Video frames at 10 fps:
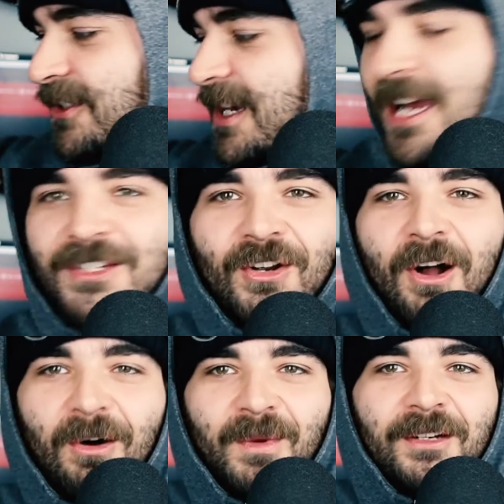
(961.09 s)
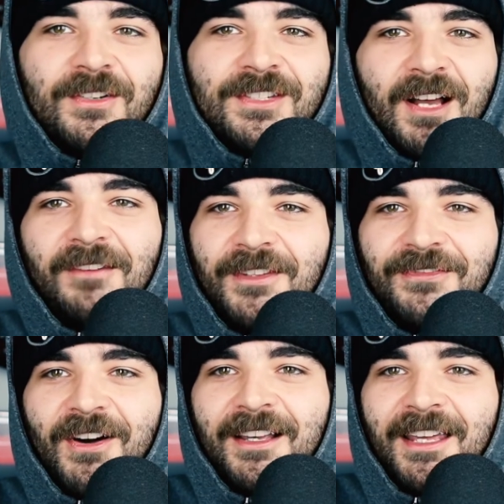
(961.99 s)
You guys are all winners of the
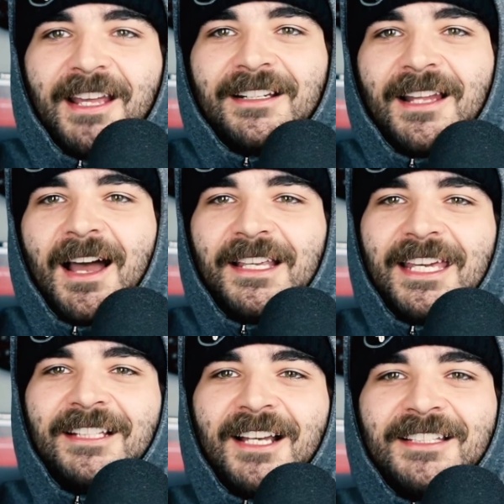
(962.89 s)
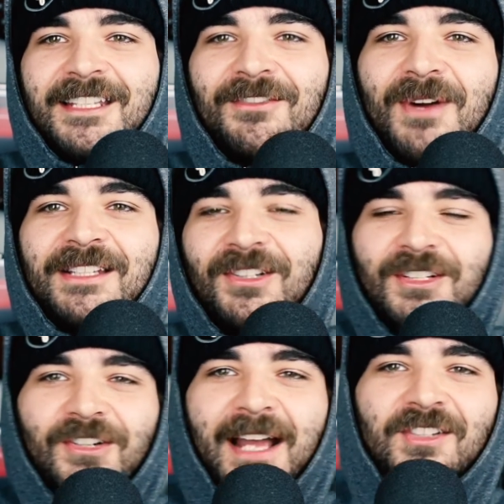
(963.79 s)
fucking King Tuts giveaway. So
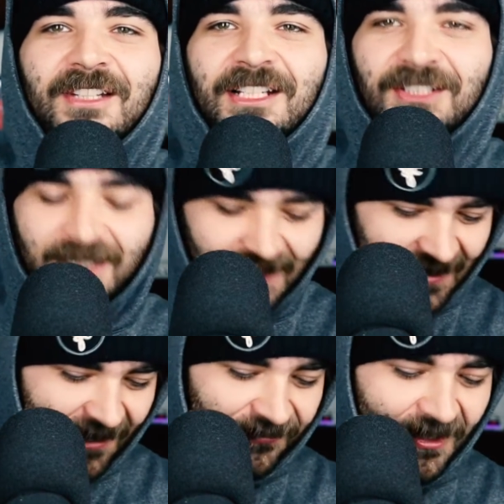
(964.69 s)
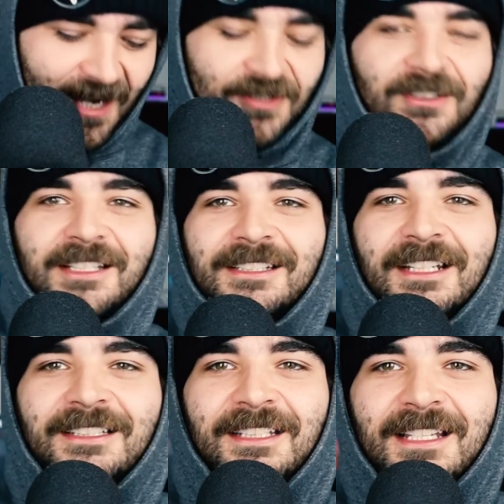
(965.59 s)
congratulations. If you guys are
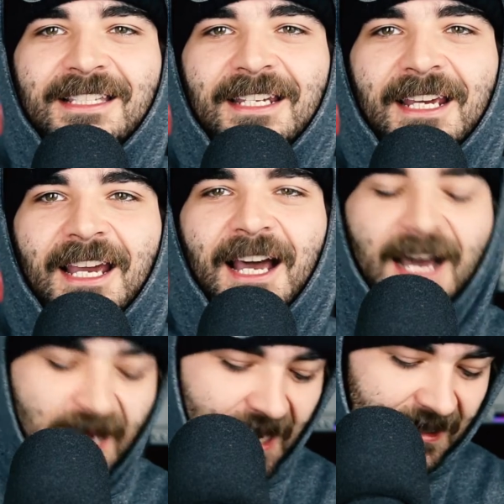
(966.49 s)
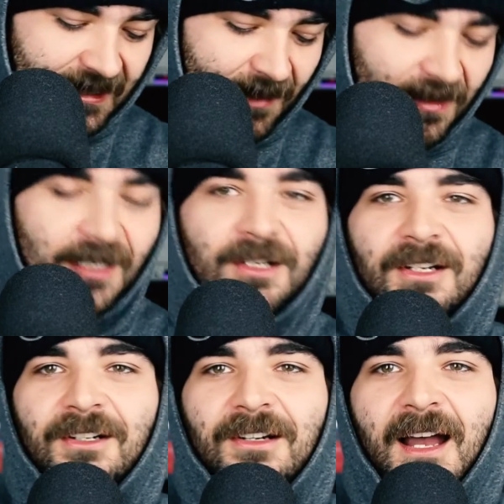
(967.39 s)
listening to this, send me
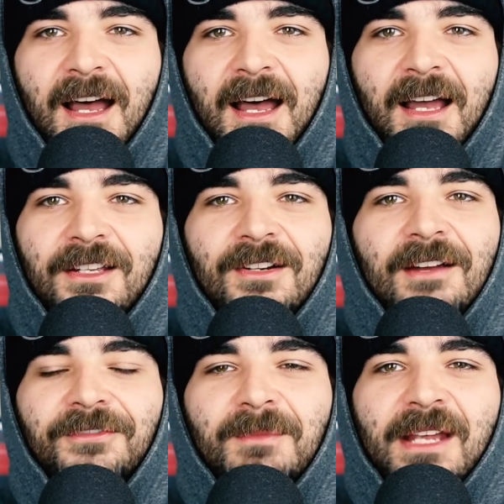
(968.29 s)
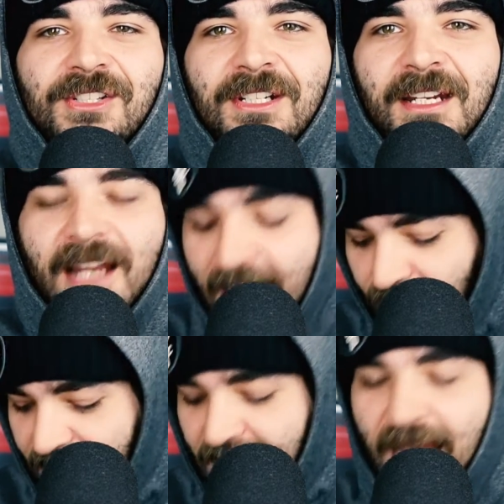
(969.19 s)
your information and I
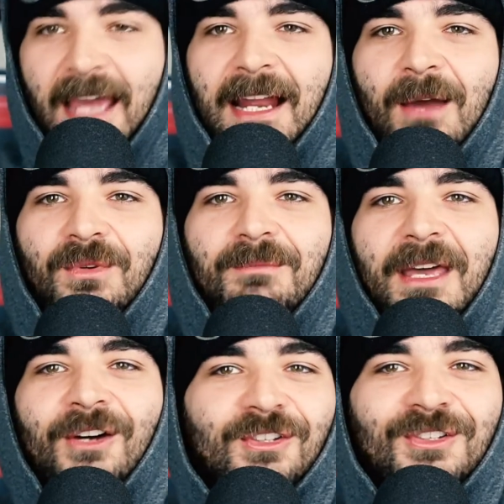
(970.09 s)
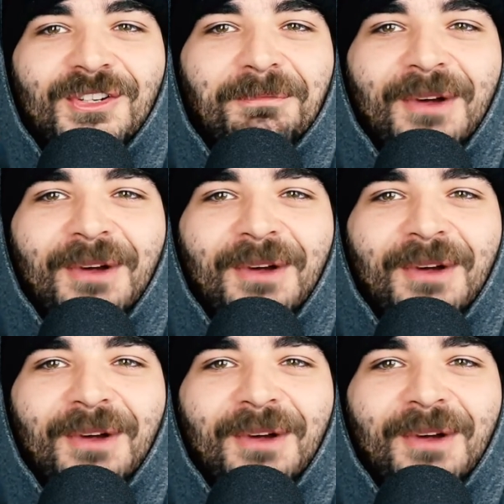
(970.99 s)
will mail you your